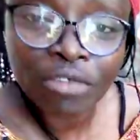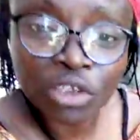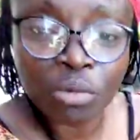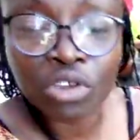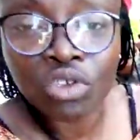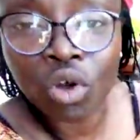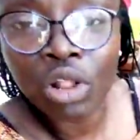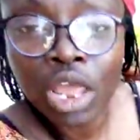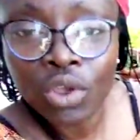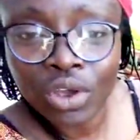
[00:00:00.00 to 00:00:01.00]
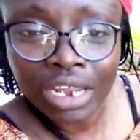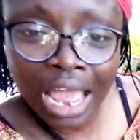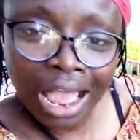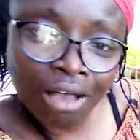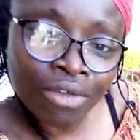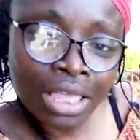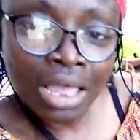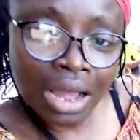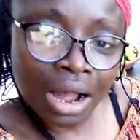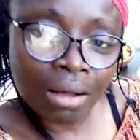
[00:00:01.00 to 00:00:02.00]
this much soil, you can have
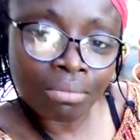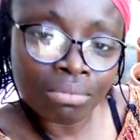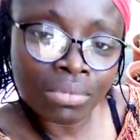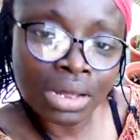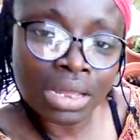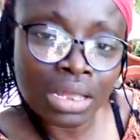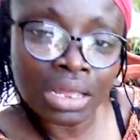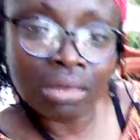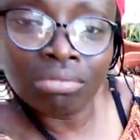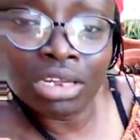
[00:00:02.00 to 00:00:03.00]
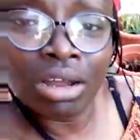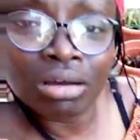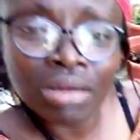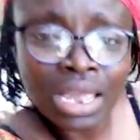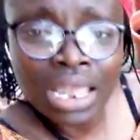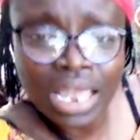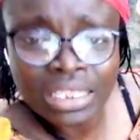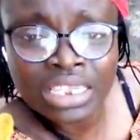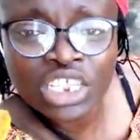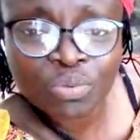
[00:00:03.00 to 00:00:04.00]
a
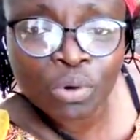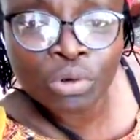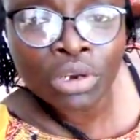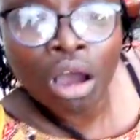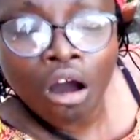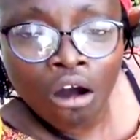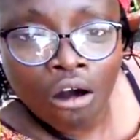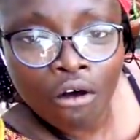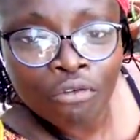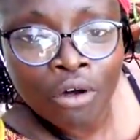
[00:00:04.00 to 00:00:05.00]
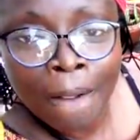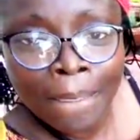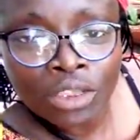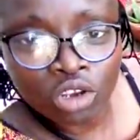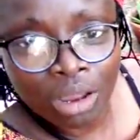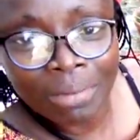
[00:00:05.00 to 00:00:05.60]
teaspoon of sodium